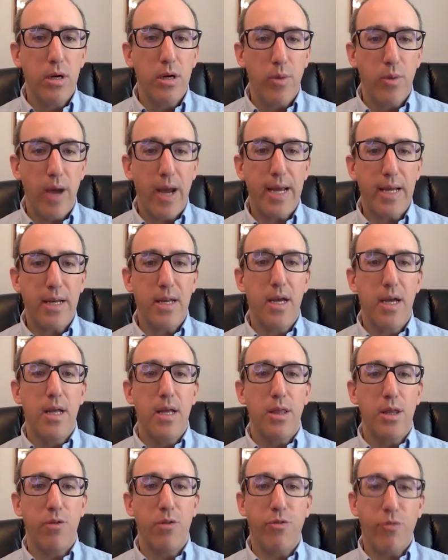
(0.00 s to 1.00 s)
right?
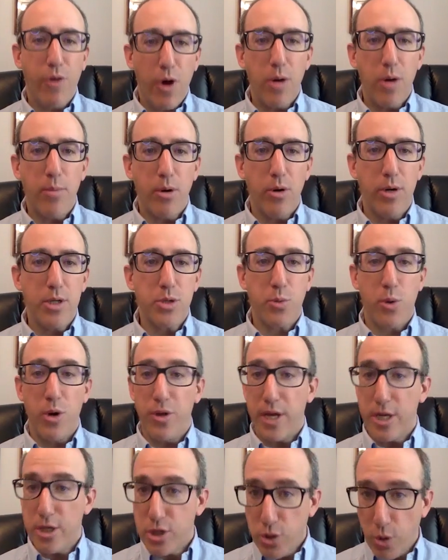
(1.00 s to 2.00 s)
The farmer is where
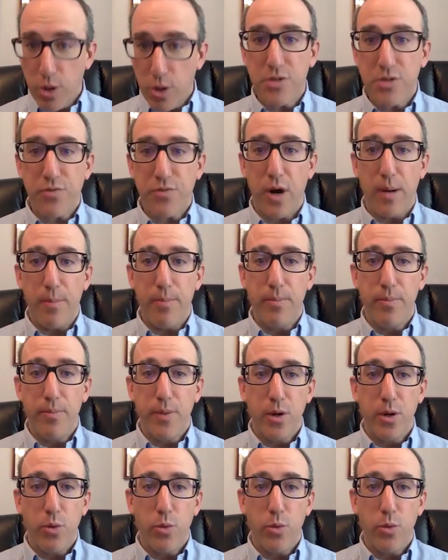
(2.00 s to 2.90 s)
they source from,